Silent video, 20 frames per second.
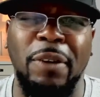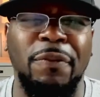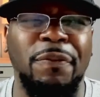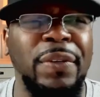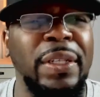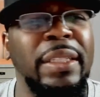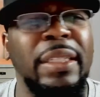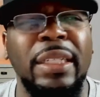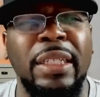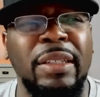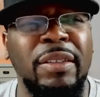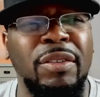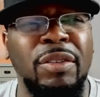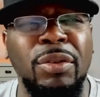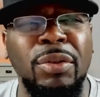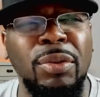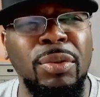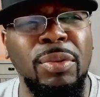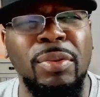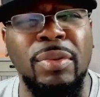50 us
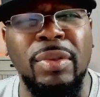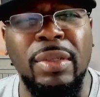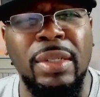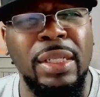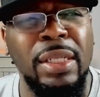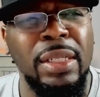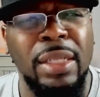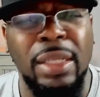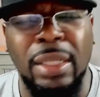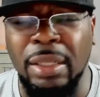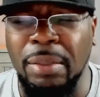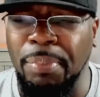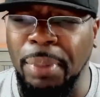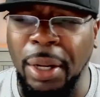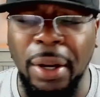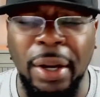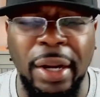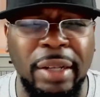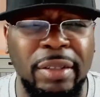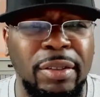dudes in the
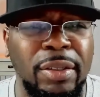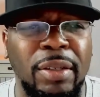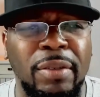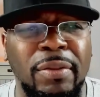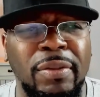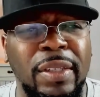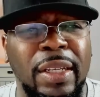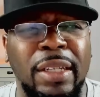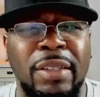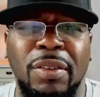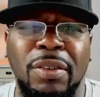barracks, you know what I'm saying?